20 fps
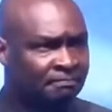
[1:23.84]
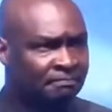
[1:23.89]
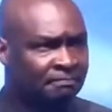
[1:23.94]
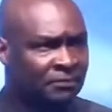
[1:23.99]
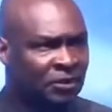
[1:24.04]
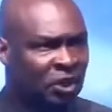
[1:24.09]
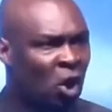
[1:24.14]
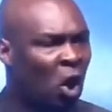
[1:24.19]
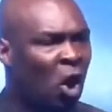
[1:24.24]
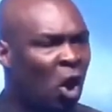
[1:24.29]

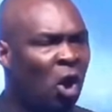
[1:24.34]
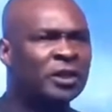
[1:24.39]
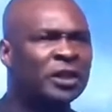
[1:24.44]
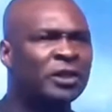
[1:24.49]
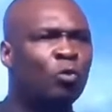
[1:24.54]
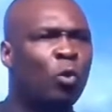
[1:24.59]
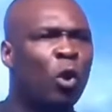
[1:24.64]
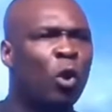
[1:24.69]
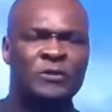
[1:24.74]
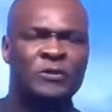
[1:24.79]
God
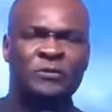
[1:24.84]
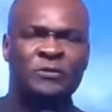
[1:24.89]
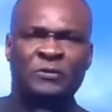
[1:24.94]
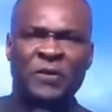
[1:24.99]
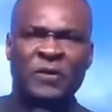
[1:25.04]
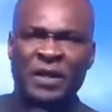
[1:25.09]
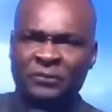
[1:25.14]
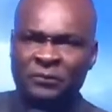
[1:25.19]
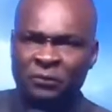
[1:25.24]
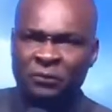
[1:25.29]
rewards
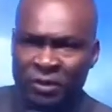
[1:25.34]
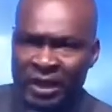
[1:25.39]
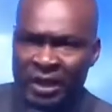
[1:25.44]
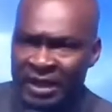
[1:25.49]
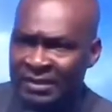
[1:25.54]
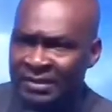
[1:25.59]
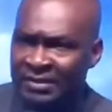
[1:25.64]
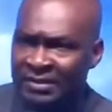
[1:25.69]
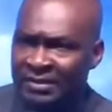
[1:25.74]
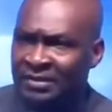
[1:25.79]

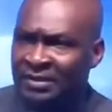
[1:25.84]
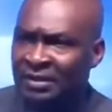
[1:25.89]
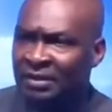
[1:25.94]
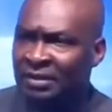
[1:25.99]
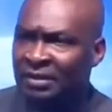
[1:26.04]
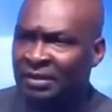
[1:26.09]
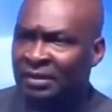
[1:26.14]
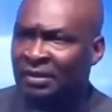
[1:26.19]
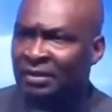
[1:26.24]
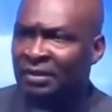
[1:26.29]
faithfulness.
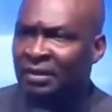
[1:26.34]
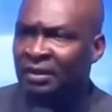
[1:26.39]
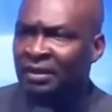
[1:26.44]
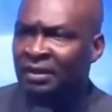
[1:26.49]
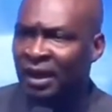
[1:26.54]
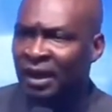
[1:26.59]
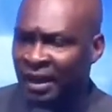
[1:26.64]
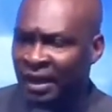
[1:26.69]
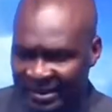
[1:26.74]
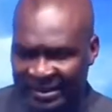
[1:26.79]

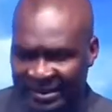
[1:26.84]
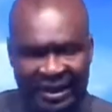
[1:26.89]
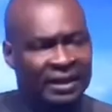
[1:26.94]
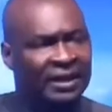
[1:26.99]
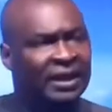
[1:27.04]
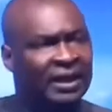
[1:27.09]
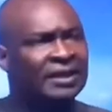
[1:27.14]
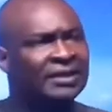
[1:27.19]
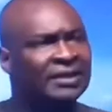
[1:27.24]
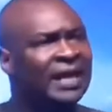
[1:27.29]
Listen,
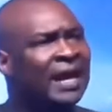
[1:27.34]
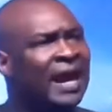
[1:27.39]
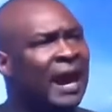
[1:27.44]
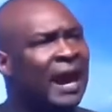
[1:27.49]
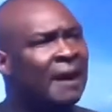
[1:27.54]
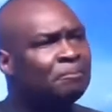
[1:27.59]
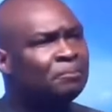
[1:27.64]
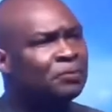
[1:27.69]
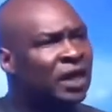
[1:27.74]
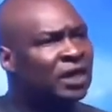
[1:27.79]
there
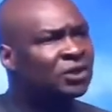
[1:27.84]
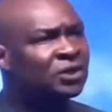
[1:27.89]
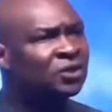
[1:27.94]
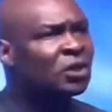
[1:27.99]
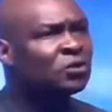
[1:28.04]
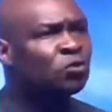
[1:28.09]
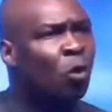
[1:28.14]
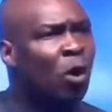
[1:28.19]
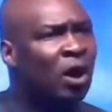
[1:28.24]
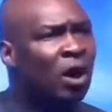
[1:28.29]
are
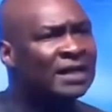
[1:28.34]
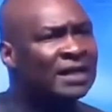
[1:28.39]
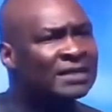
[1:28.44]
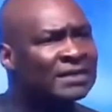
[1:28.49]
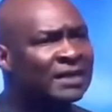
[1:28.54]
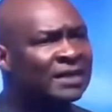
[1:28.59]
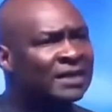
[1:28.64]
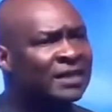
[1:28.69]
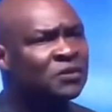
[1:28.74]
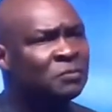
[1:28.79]
precious workers
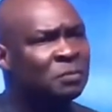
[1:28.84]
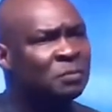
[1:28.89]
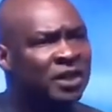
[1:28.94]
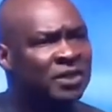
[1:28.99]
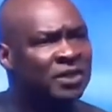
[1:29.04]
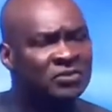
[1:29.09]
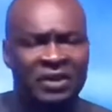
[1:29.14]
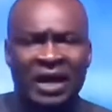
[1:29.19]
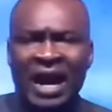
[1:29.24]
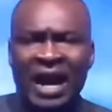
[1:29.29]
in this
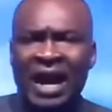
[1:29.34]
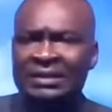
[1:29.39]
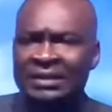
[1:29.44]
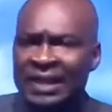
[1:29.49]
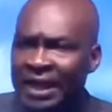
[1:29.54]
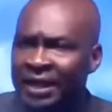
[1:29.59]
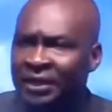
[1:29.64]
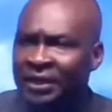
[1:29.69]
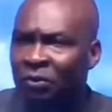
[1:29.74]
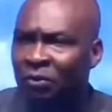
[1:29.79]
ministry, I
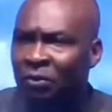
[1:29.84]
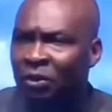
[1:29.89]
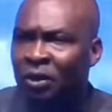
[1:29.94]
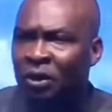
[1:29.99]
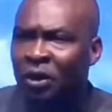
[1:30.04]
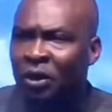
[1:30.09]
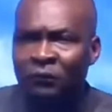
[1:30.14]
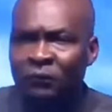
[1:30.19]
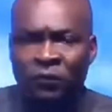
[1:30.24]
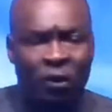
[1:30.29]
tell you,
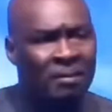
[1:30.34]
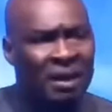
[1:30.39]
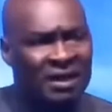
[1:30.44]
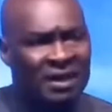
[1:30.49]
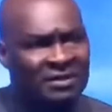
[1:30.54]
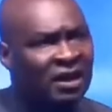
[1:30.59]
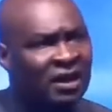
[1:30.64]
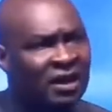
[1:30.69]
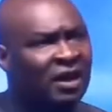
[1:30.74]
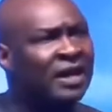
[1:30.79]
from
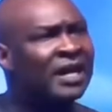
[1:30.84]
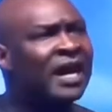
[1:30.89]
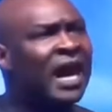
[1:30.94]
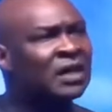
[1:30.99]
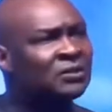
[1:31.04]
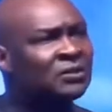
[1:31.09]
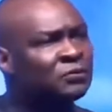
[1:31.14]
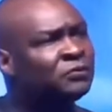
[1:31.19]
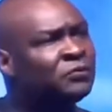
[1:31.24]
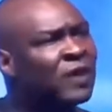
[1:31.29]
as early
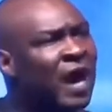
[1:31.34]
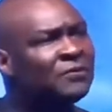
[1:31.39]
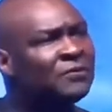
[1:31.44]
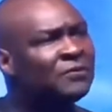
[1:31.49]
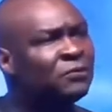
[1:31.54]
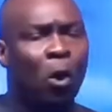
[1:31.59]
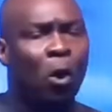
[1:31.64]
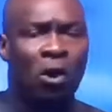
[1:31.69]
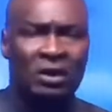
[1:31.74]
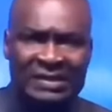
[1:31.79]
as
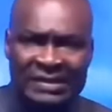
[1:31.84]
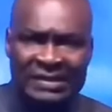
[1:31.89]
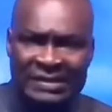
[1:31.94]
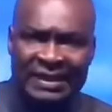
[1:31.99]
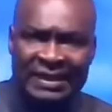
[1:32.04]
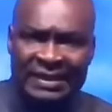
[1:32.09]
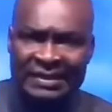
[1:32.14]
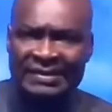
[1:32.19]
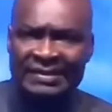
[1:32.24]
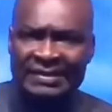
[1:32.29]
5 or
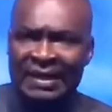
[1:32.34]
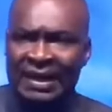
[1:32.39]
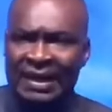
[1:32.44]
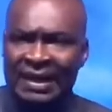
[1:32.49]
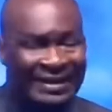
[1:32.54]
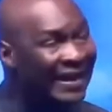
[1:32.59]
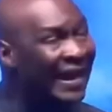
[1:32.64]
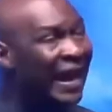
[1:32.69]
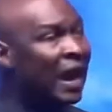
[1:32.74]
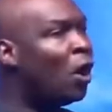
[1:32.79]
6,
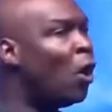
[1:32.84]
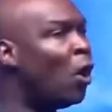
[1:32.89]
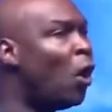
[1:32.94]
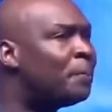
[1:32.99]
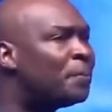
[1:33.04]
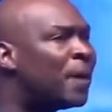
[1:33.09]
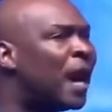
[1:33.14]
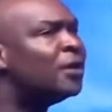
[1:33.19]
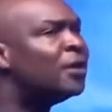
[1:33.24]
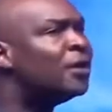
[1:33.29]
they are
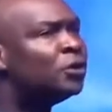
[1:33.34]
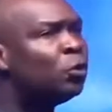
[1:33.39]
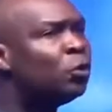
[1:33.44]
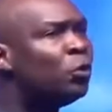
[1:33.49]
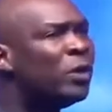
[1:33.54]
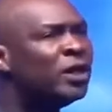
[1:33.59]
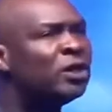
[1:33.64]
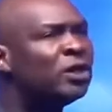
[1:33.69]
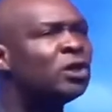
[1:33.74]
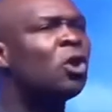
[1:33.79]
up and
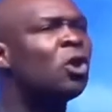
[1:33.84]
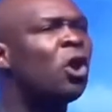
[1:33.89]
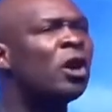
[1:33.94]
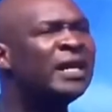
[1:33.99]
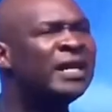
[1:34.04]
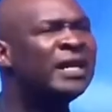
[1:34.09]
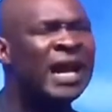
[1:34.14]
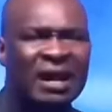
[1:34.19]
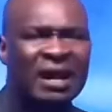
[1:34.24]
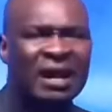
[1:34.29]
doing,
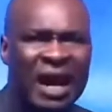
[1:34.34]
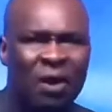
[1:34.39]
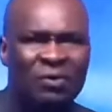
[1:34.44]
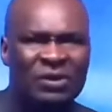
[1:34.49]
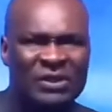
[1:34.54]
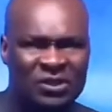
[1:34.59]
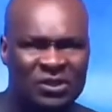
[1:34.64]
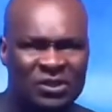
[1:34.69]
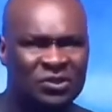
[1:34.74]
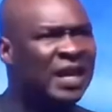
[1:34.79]
running around,
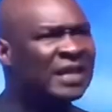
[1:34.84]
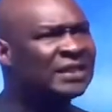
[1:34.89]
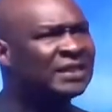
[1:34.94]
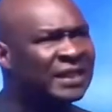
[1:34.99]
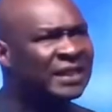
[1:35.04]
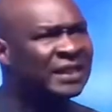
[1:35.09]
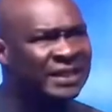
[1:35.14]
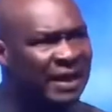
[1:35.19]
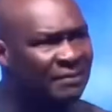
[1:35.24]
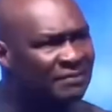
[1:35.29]

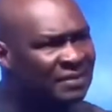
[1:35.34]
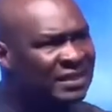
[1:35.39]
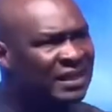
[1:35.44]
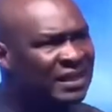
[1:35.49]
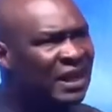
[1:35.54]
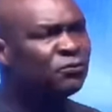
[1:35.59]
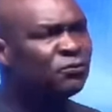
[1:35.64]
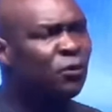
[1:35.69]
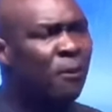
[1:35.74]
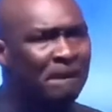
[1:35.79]
stretching
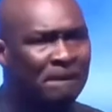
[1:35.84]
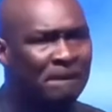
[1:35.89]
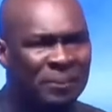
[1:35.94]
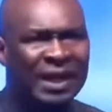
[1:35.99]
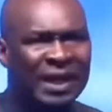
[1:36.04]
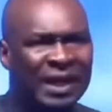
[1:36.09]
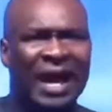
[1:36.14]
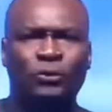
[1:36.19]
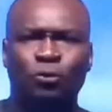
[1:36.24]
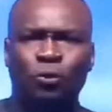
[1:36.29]
themselves from
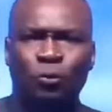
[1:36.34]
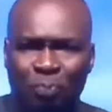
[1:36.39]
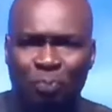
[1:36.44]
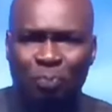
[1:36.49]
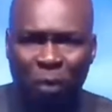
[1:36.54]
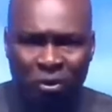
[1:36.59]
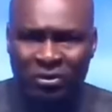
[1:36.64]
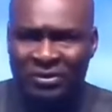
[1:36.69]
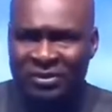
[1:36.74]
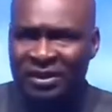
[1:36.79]
pillar to
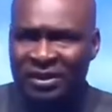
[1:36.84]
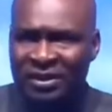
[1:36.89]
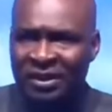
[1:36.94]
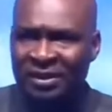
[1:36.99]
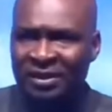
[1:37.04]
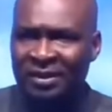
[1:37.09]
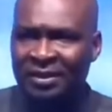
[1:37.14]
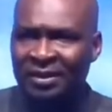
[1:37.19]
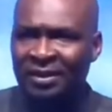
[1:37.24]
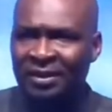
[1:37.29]
post.
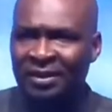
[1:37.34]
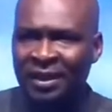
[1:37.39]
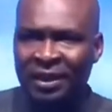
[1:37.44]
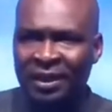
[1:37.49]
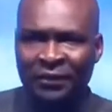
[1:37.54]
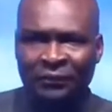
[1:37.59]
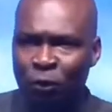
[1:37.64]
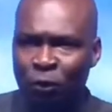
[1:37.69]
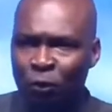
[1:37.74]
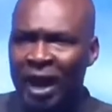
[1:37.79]

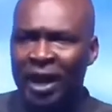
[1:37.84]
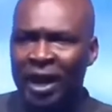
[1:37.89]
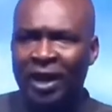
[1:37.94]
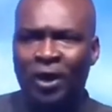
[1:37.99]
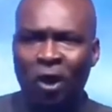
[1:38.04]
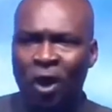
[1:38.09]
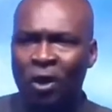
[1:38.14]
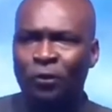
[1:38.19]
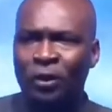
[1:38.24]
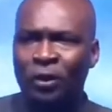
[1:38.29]
If you were
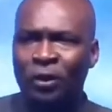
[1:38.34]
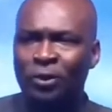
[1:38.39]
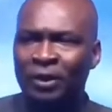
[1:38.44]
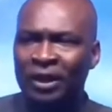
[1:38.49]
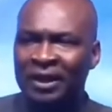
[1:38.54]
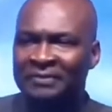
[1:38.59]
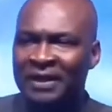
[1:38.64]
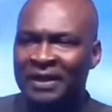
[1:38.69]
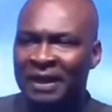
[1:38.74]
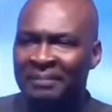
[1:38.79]
God, will you
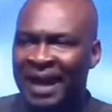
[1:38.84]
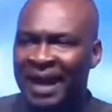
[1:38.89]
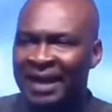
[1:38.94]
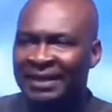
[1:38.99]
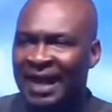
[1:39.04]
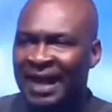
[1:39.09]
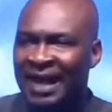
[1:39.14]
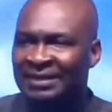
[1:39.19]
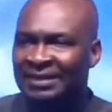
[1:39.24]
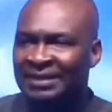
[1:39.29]
leave them like
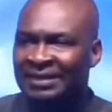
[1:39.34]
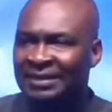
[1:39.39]
that?